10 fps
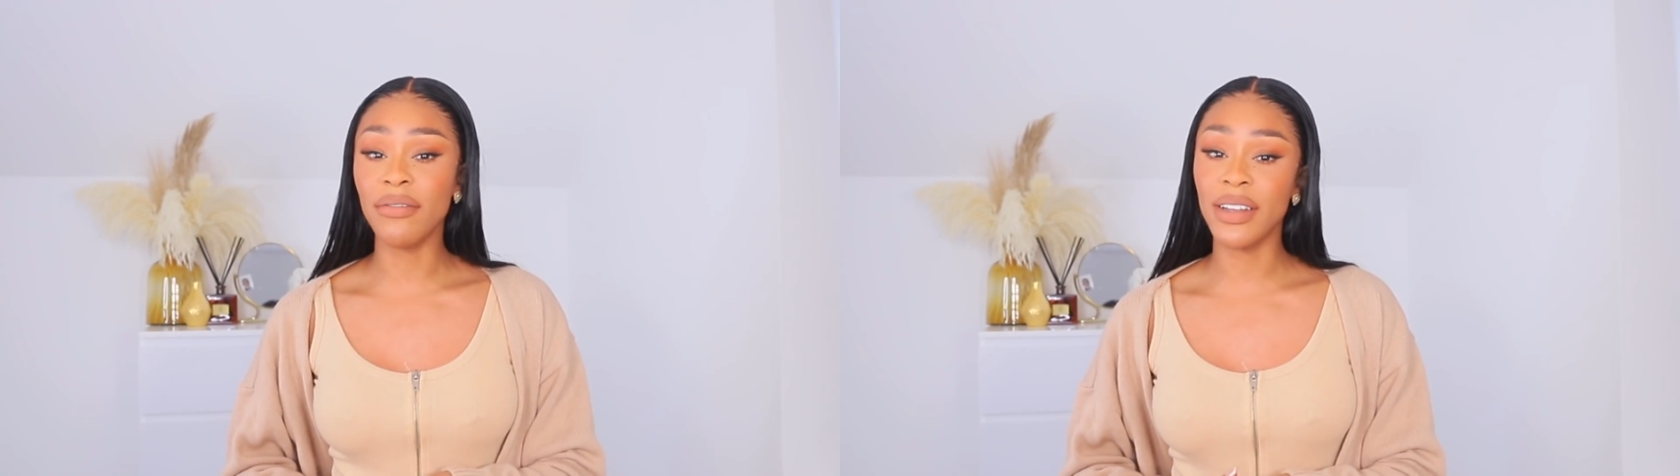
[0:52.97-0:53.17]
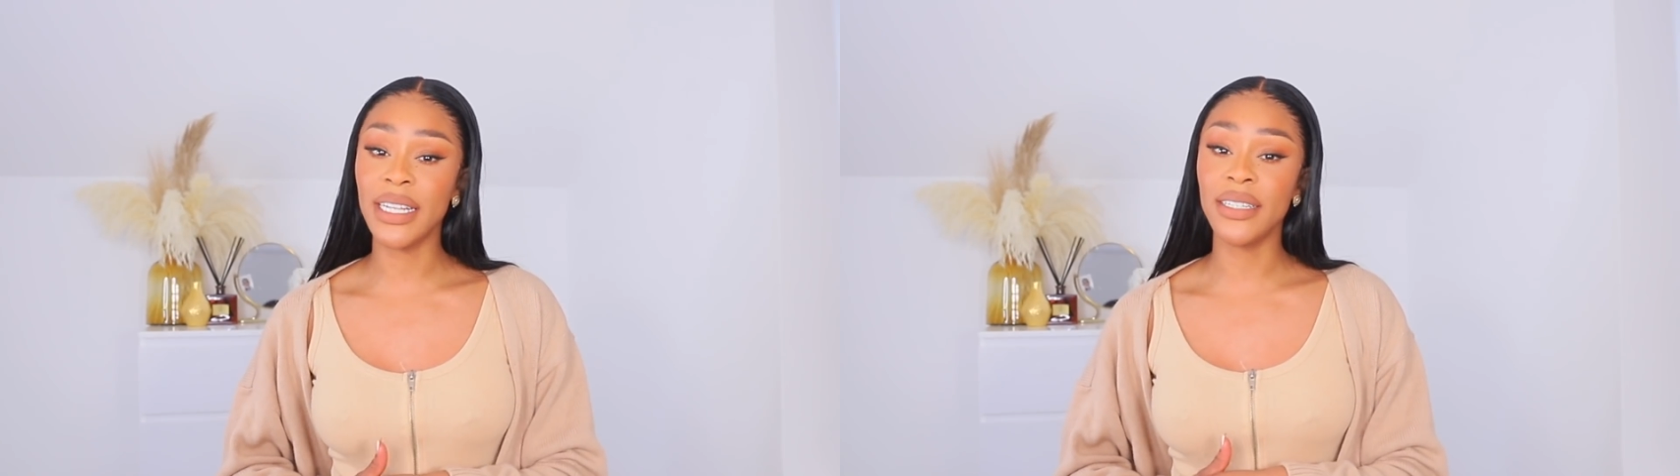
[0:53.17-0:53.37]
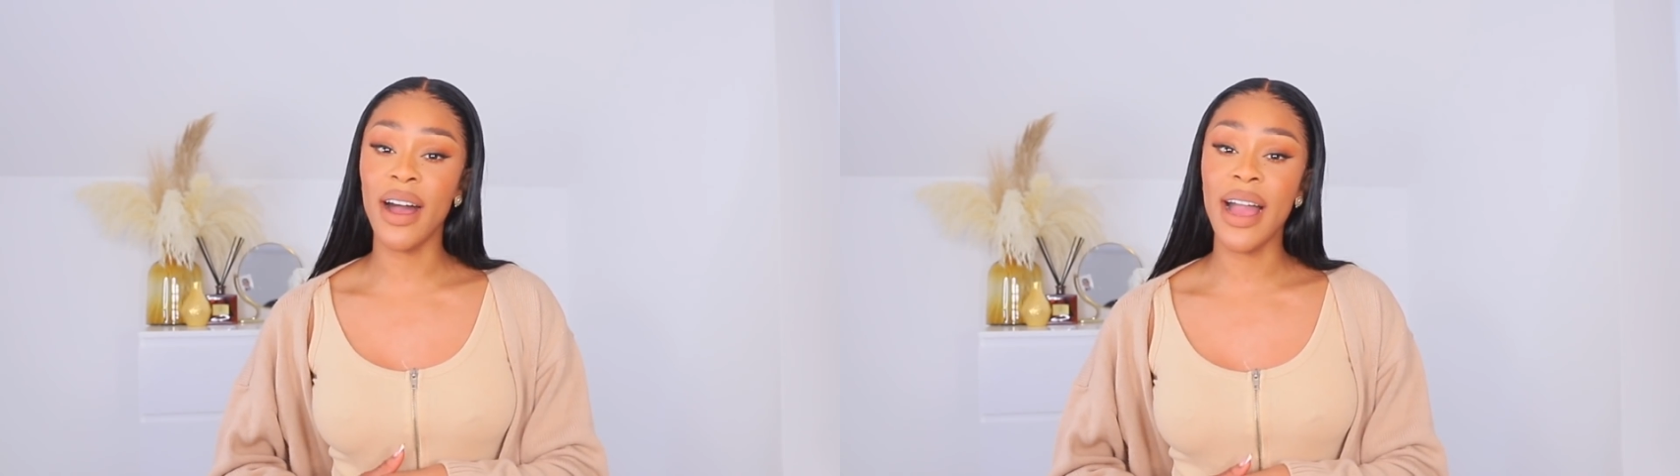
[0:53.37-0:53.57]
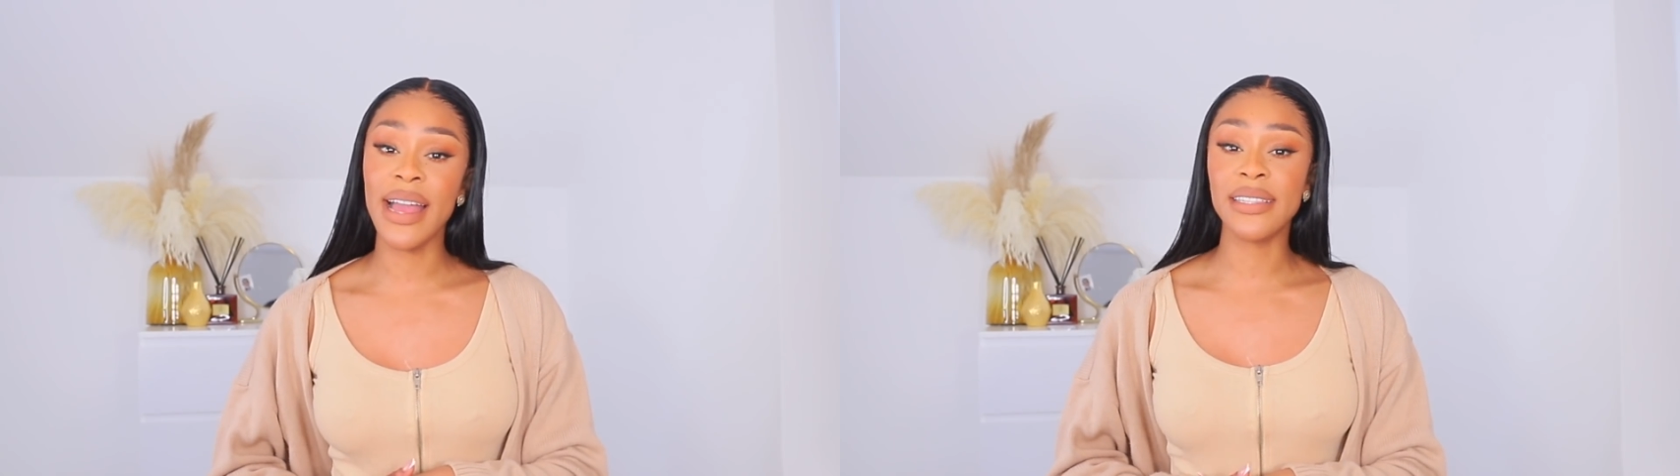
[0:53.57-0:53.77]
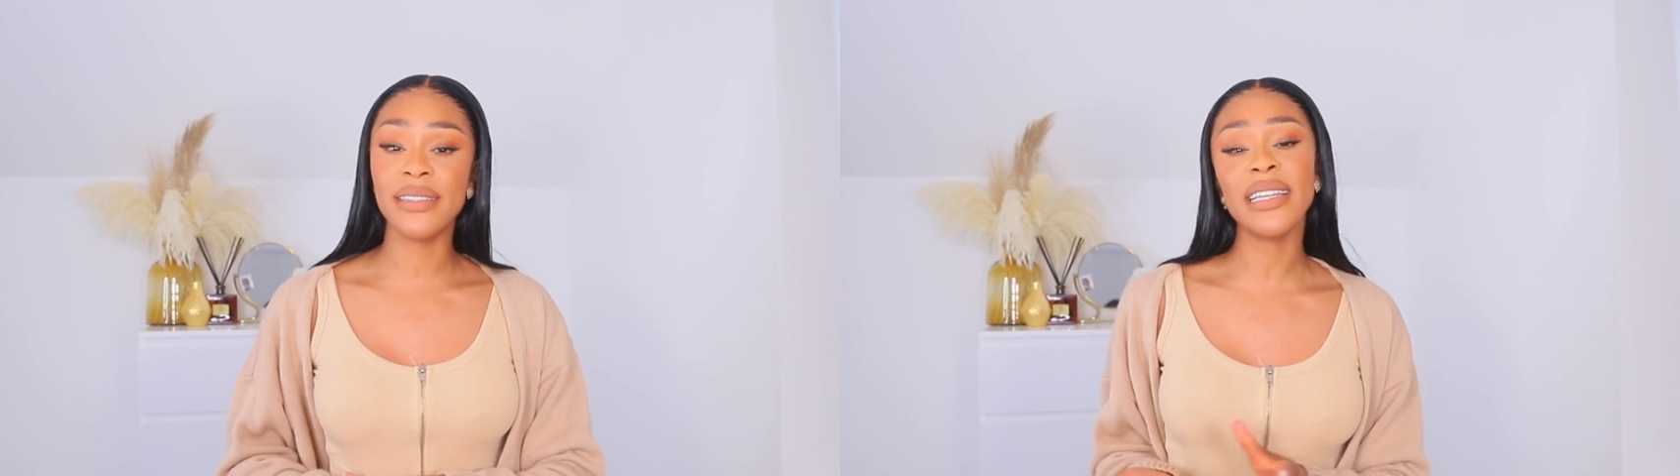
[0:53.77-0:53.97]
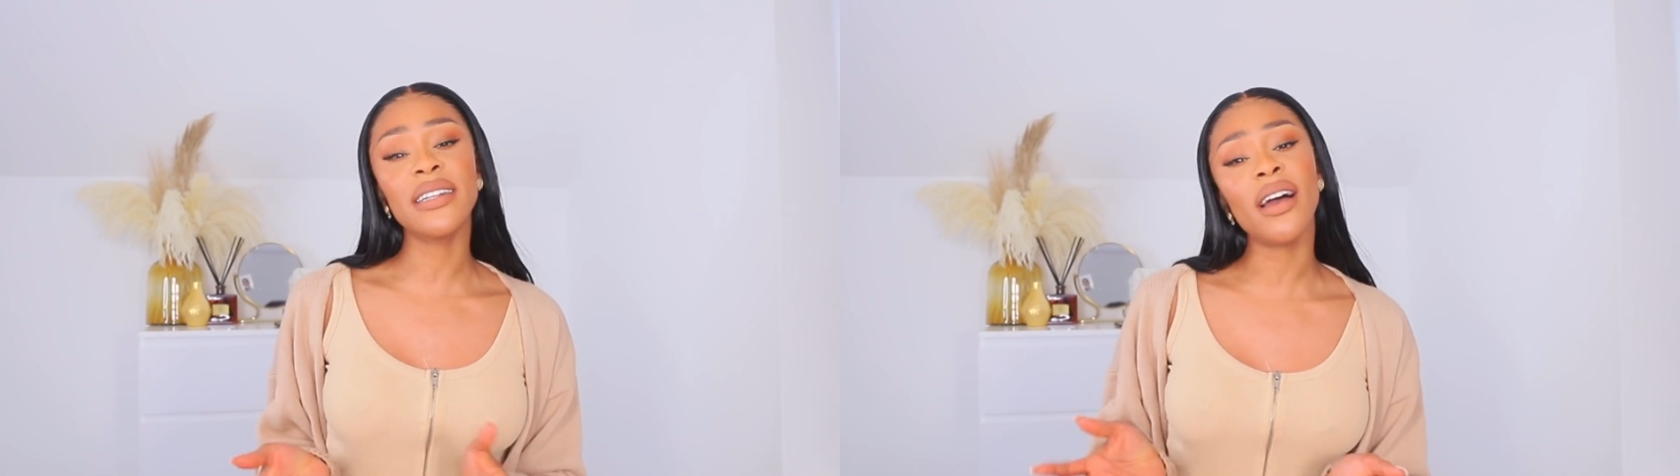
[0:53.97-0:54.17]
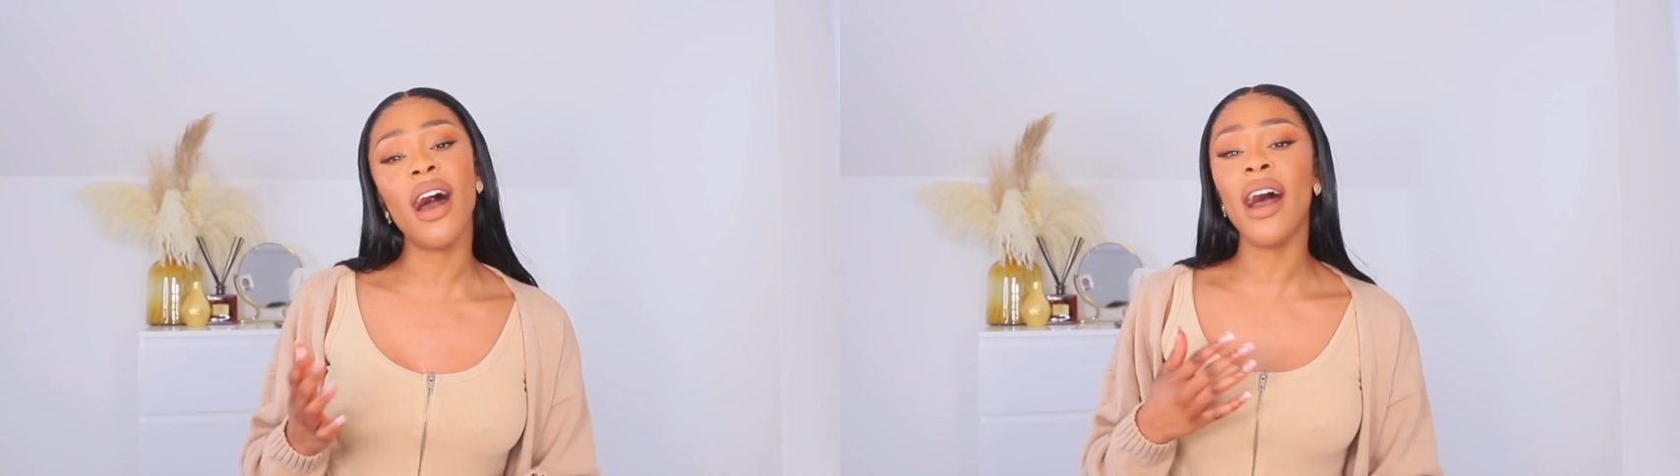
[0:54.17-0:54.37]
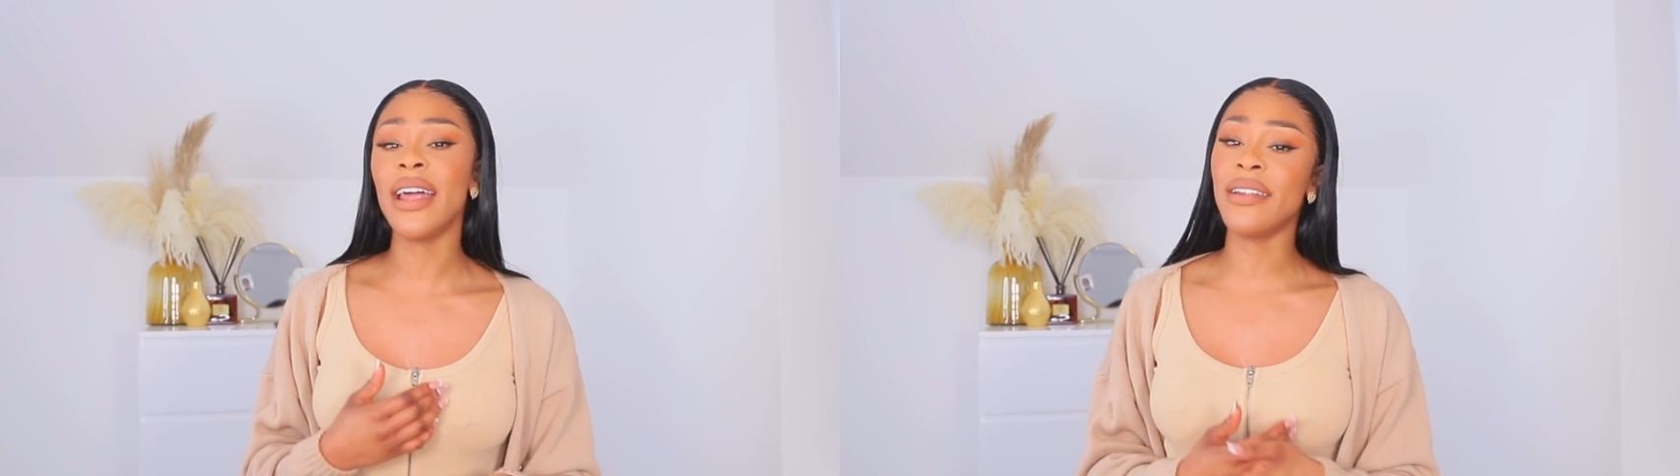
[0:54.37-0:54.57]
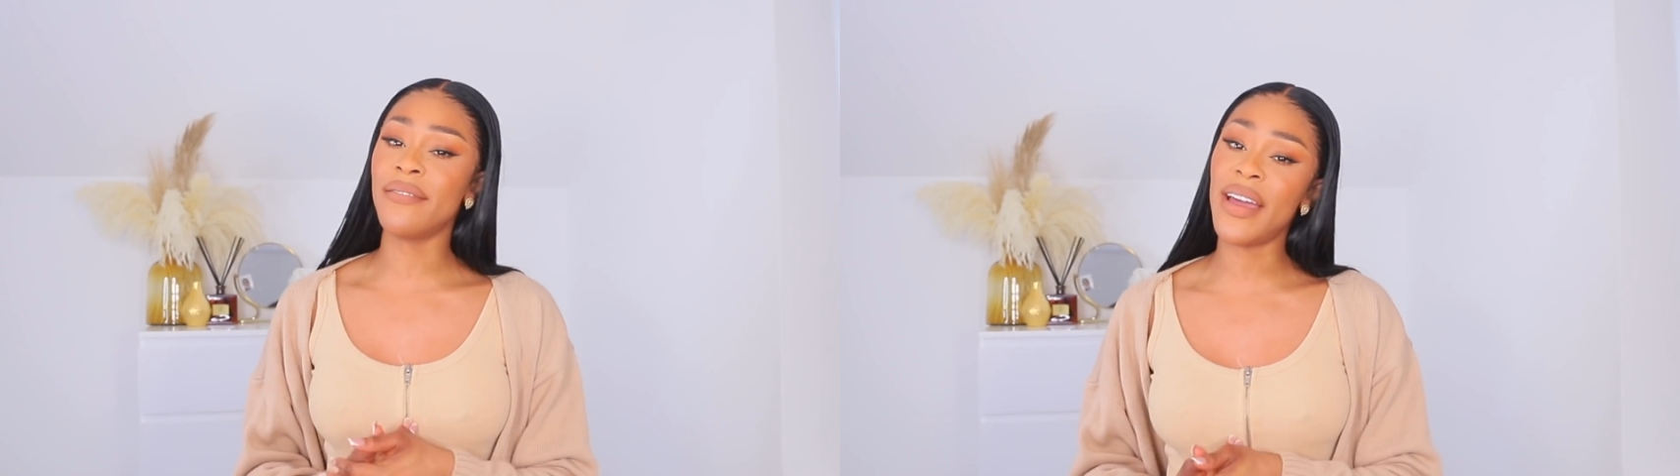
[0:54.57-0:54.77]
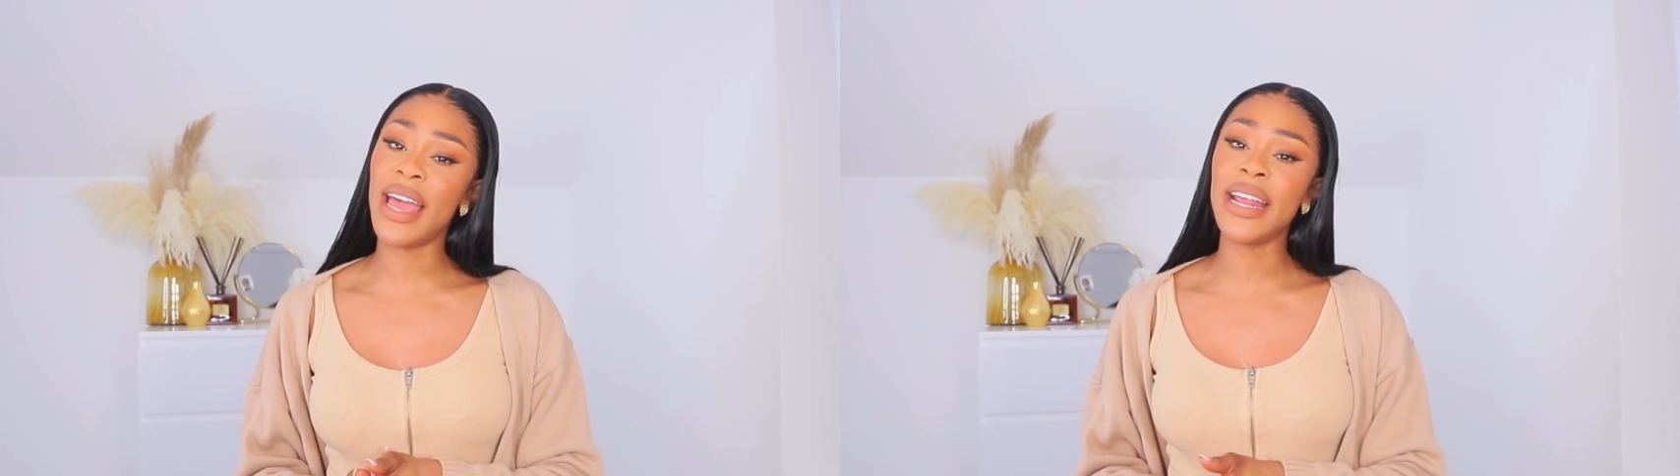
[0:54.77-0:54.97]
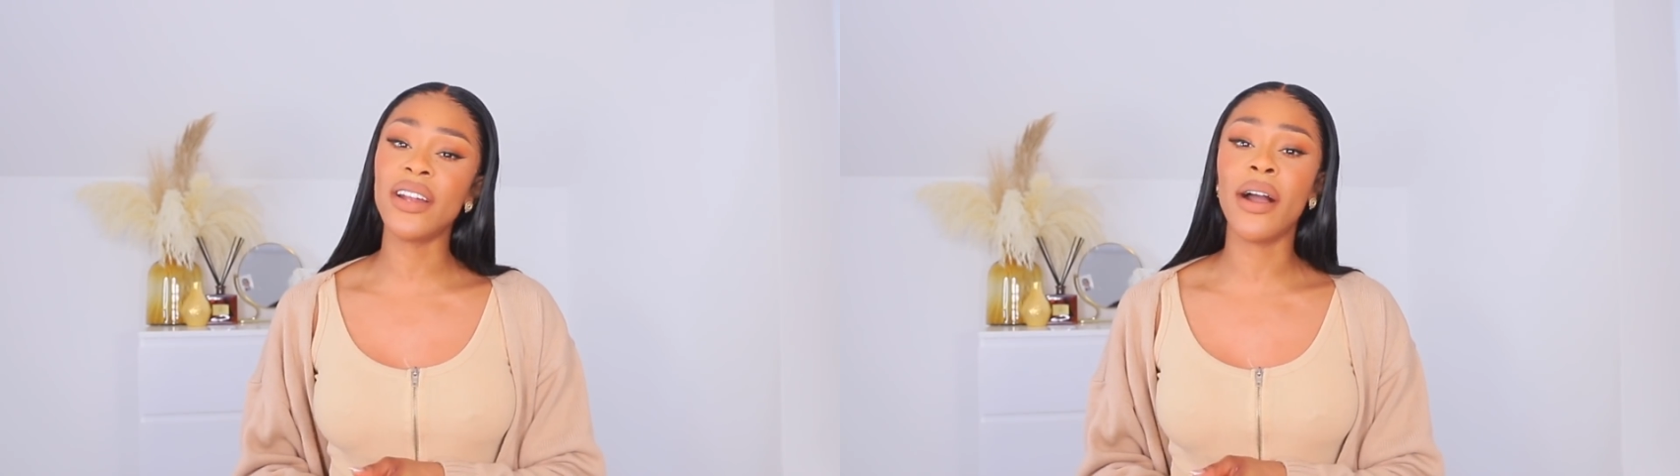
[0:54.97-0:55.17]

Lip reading: a really nice dinner, an event,